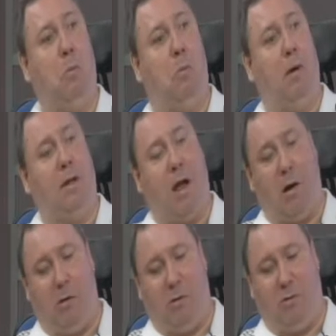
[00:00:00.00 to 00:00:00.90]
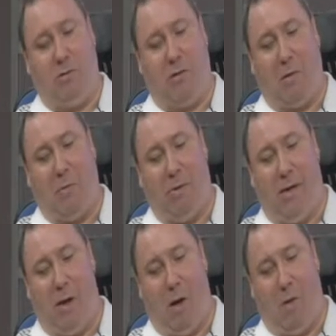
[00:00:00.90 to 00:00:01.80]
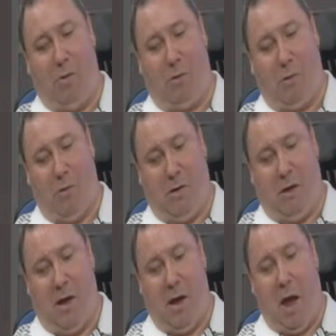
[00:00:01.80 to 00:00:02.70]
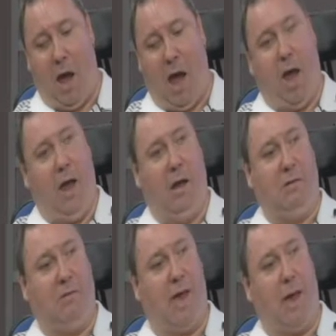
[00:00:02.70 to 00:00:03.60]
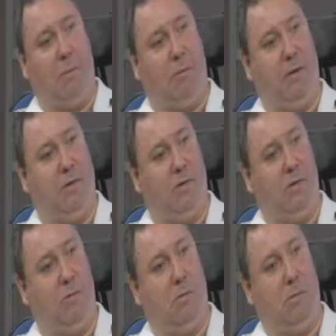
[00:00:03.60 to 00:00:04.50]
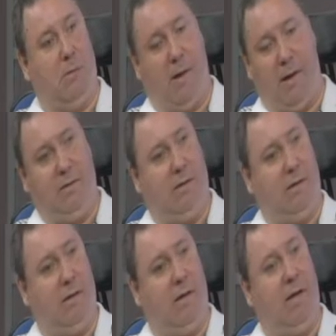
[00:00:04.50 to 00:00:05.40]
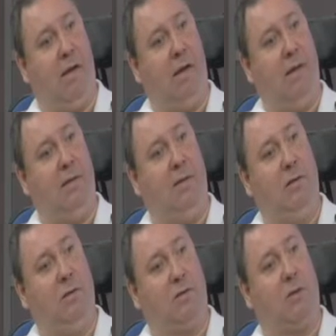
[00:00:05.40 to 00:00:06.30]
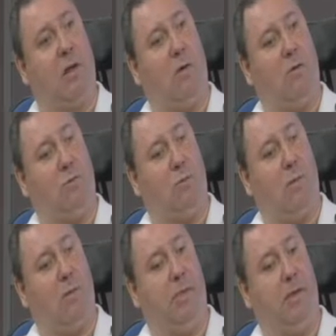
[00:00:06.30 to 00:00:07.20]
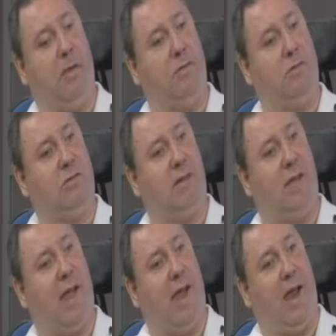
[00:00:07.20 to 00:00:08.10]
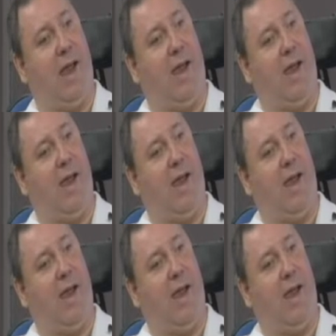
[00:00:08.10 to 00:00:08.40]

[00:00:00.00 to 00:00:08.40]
What are some of the other topics you would like to discuss with us today?